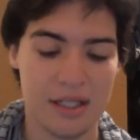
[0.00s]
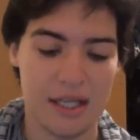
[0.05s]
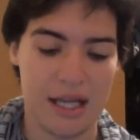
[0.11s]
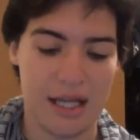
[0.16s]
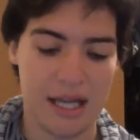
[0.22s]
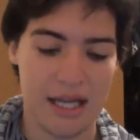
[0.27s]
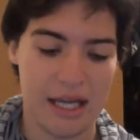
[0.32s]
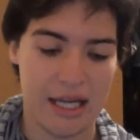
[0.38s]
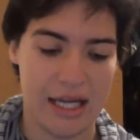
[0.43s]

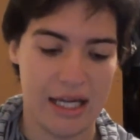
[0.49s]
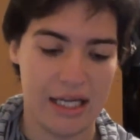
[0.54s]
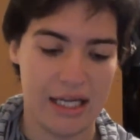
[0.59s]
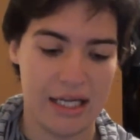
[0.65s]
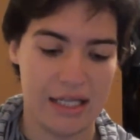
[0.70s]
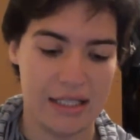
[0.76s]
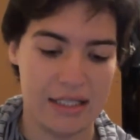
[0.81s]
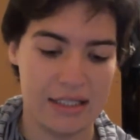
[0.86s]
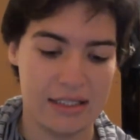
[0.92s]

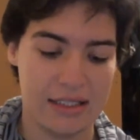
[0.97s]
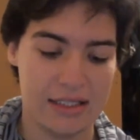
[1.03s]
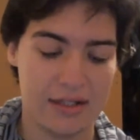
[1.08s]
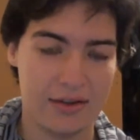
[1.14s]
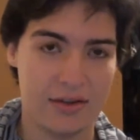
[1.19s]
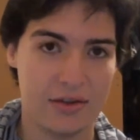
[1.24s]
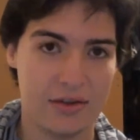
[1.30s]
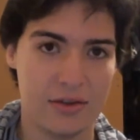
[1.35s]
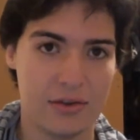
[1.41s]
and
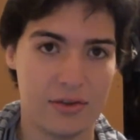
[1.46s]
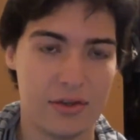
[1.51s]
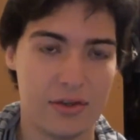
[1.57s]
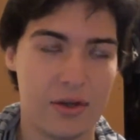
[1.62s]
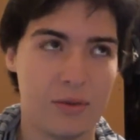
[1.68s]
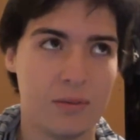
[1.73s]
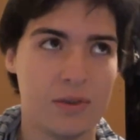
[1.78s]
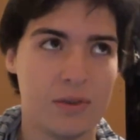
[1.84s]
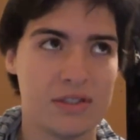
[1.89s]
there
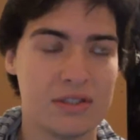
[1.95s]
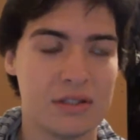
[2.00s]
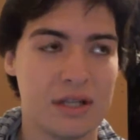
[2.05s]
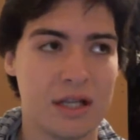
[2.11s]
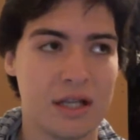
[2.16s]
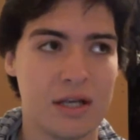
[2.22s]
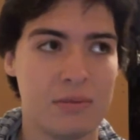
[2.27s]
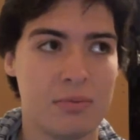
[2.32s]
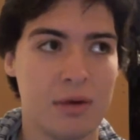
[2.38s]
was a
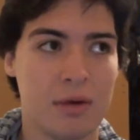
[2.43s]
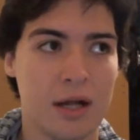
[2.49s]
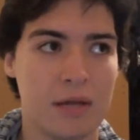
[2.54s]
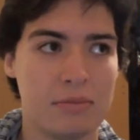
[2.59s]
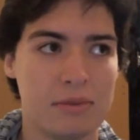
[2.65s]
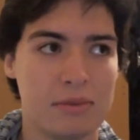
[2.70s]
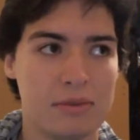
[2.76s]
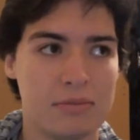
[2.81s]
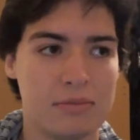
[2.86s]
lot of
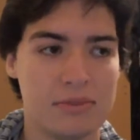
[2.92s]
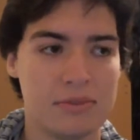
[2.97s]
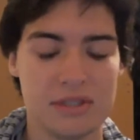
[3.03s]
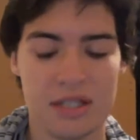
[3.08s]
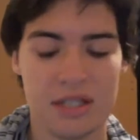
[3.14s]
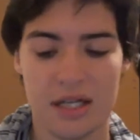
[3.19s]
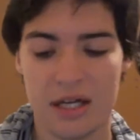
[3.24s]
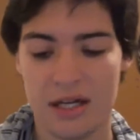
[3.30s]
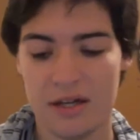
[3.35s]
problems.
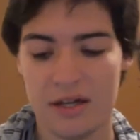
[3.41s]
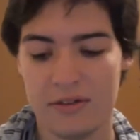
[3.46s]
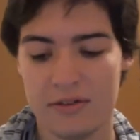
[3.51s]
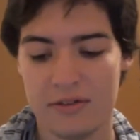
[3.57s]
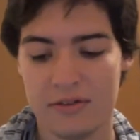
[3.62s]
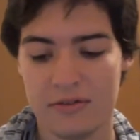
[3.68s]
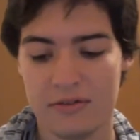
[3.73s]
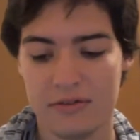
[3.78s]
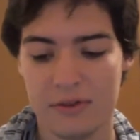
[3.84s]

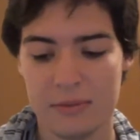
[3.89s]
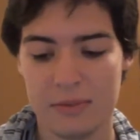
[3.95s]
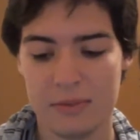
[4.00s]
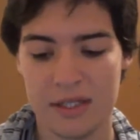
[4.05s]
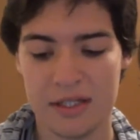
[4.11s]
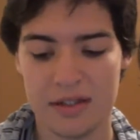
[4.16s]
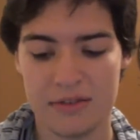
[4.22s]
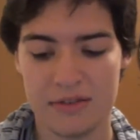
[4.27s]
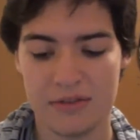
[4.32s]
For
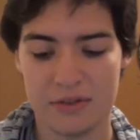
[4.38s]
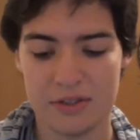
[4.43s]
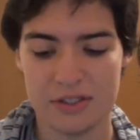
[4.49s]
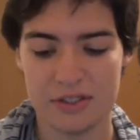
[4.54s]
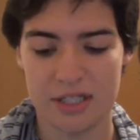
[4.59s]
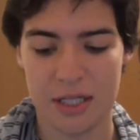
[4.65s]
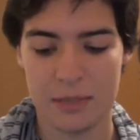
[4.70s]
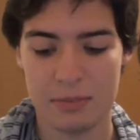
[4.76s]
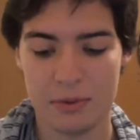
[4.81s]
me, the first
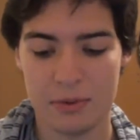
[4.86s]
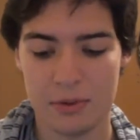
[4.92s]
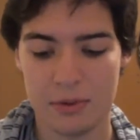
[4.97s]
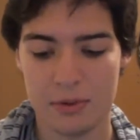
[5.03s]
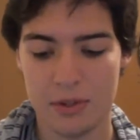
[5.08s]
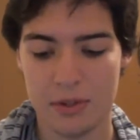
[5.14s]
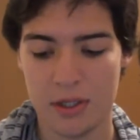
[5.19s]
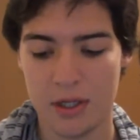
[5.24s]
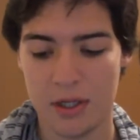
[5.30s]

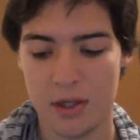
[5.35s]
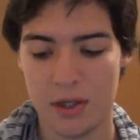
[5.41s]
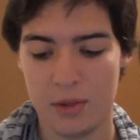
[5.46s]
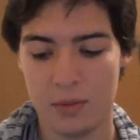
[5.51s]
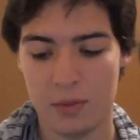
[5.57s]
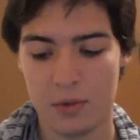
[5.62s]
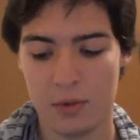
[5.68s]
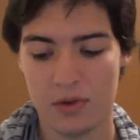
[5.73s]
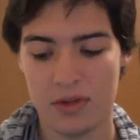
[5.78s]
couple
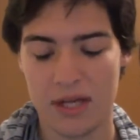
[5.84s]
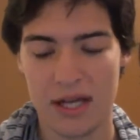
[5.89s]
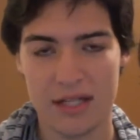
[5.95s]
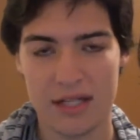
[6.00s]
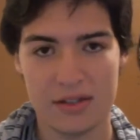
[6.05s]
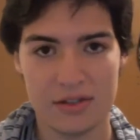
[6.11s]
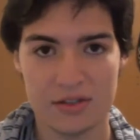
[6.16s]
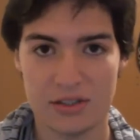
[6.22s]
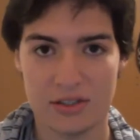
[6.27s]
were
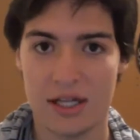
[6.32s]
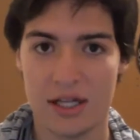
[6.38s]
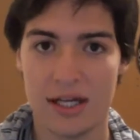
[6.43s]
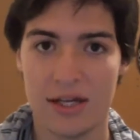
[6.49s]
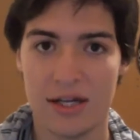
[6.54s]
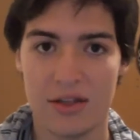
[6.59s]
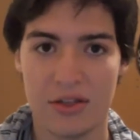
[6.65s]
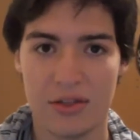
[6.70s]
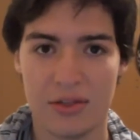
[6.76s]
that there's a lot
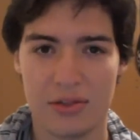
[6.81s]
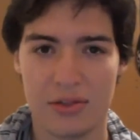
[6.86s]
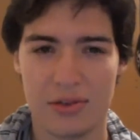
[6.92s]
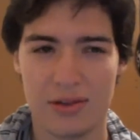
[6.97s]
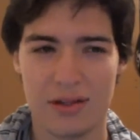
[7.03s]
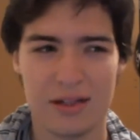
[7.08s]
of a